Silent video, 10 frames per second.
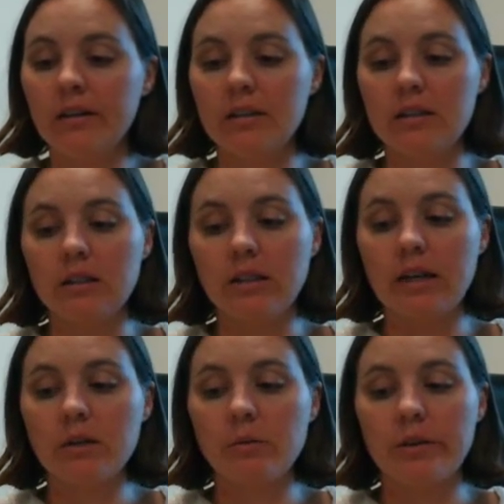is the
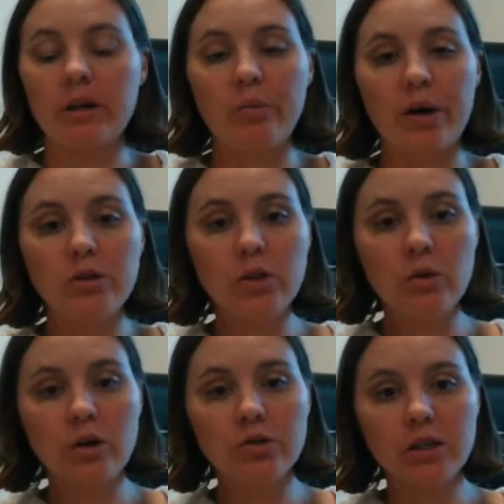land within about
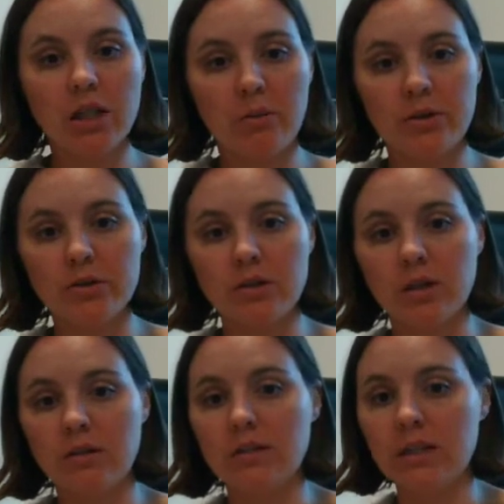200 kilometers
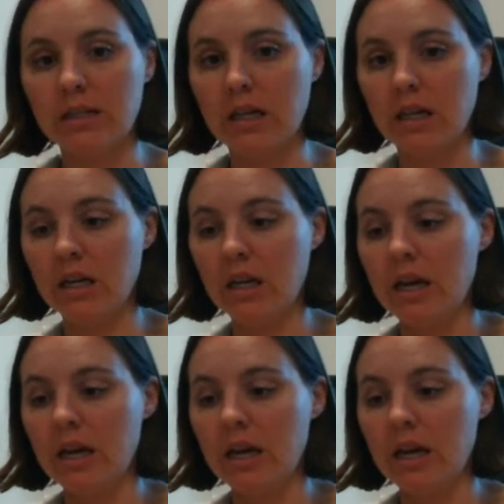of the sea,